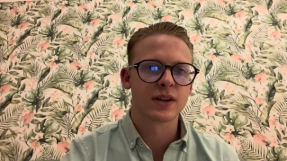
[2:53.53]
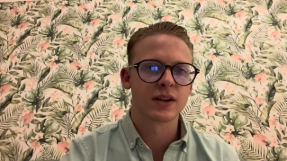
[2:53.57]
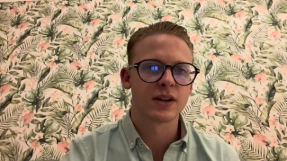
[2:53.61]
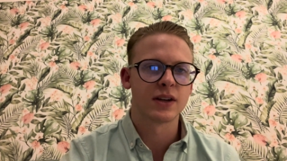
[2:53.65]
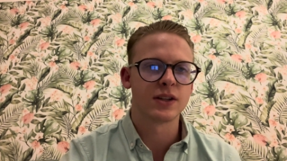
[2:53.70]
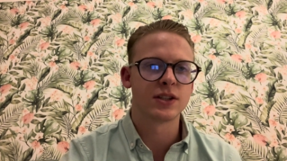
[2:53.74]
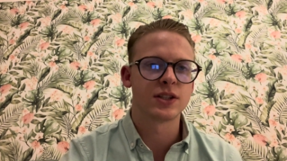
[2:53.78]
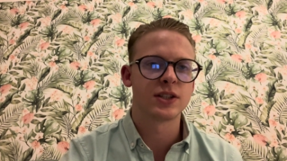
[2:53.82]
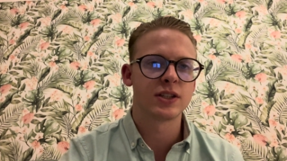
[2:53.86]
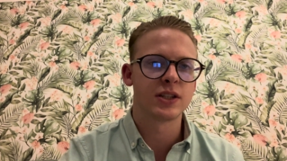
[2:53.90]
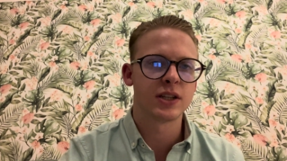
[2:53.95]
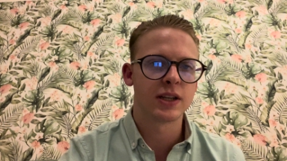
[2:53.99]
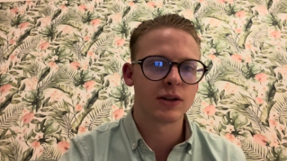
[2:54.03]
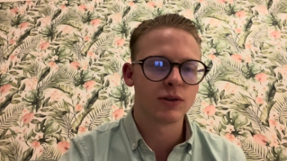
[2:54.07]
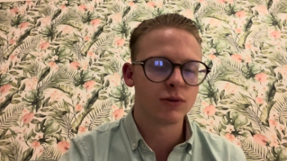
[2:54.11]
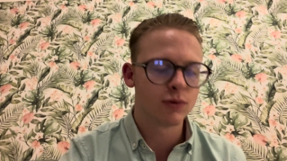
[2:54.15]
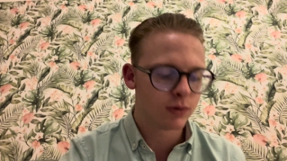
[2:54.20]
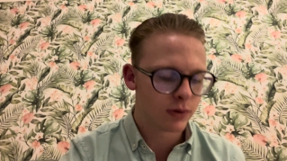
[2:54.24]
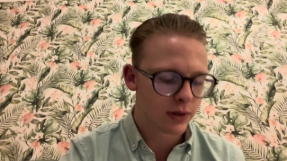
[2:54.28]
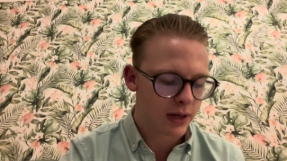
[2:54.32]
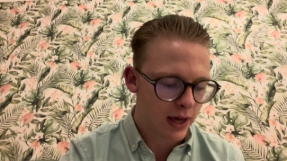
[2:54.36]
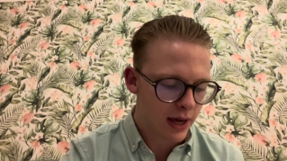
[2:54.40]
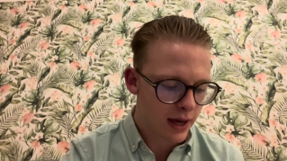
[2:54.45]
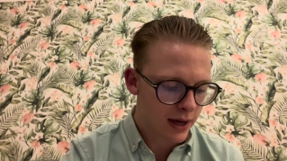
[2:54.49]
A single
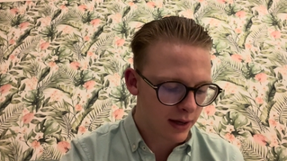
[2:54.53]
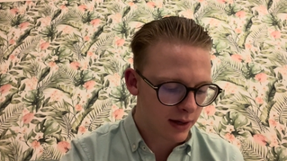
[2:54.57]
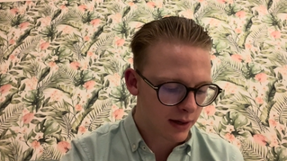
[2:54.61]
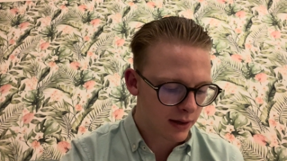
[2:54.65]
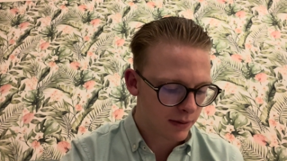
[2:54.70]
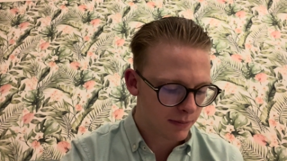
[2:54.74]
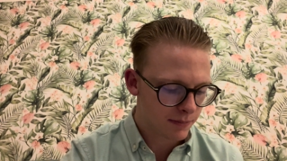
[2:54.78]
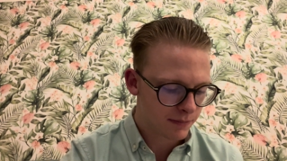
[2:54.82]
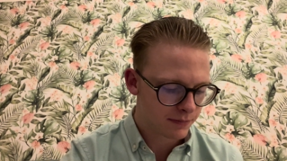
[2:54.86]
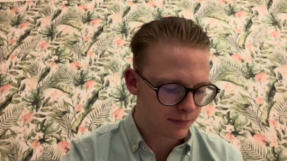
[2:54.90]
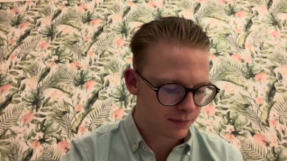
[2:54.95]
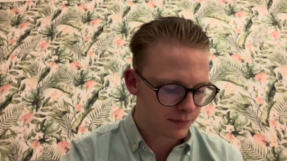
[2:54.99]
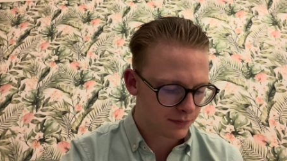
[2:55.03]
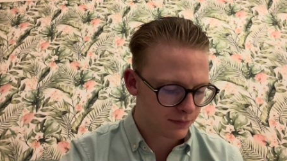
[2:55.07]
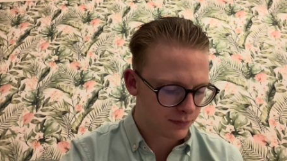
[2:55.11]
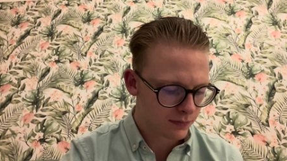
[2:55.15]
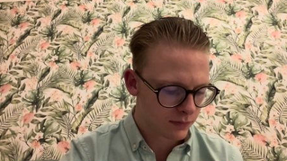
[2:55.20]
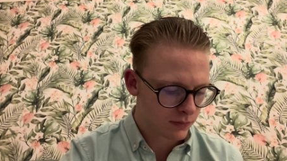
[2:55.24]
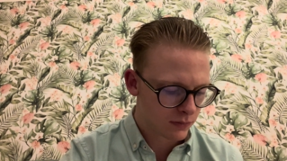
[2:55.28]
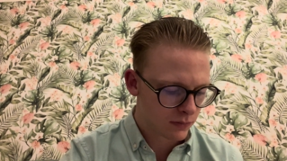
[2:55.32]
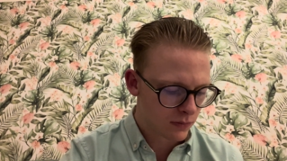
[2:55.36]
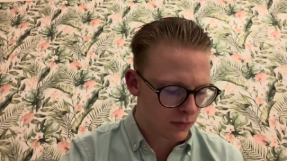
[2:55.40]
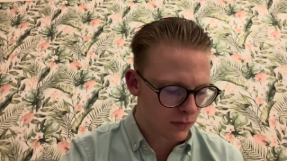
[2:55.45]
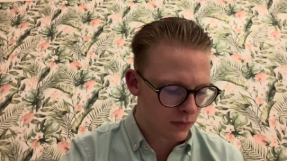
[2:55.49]
day
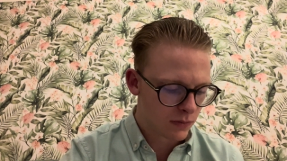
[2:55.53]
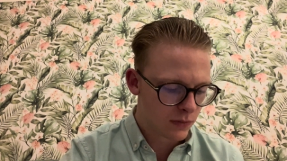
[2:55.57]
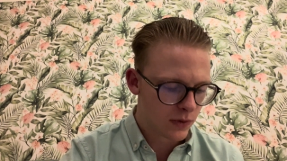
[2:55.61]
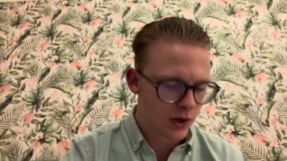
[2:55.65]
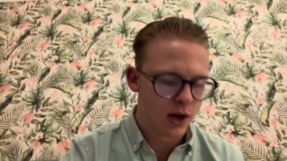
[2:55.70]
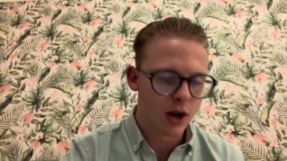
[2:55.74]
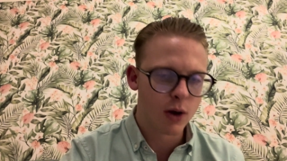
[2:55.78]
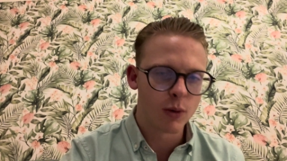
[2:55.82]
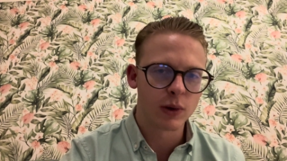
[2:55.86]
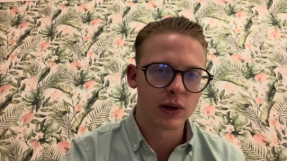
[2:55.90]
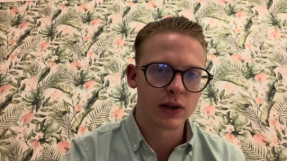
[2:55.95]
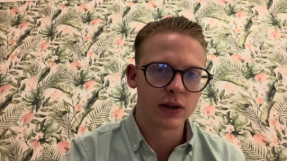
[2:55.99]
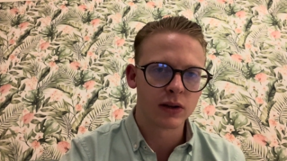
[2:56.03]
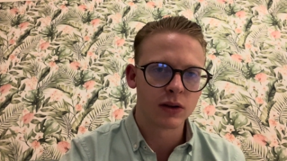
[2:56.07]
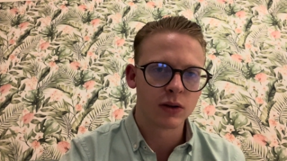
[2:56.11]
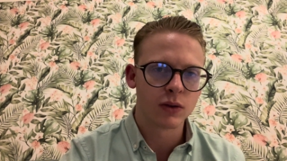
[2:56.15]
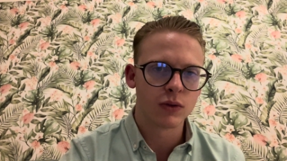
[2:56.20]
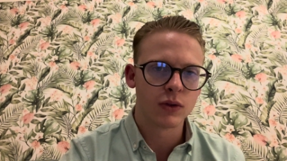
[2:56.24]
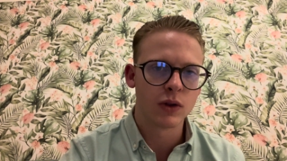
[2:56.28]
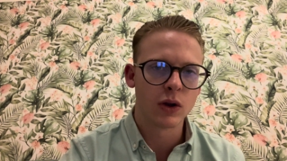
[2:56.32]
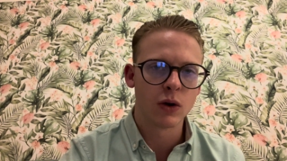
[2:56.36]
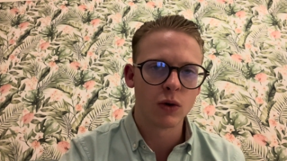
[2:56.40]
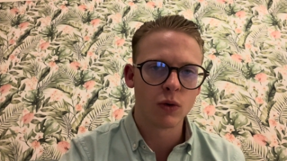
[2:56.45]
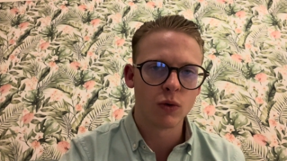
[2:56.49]
knowing
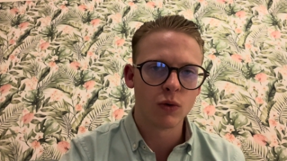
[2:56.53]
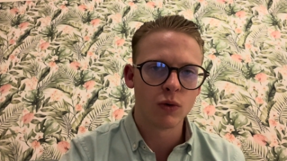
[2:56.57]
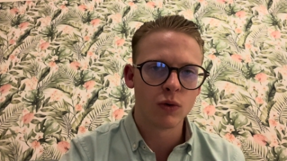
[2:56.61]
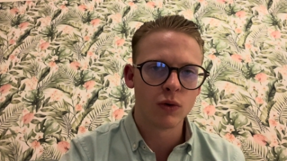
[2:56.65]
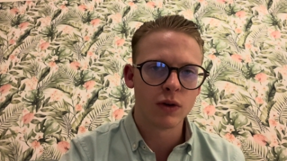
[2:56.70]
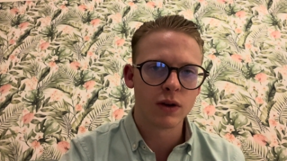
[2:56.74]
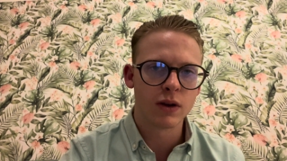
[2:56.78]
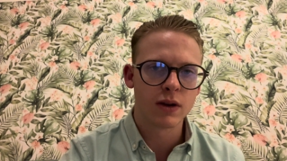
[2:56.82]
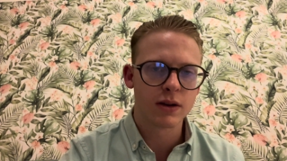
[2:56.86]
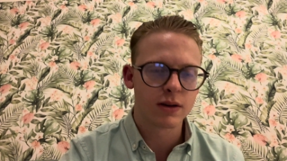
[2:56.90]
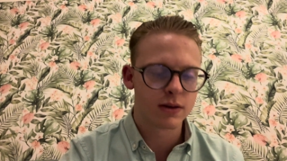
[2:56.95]
the Lord.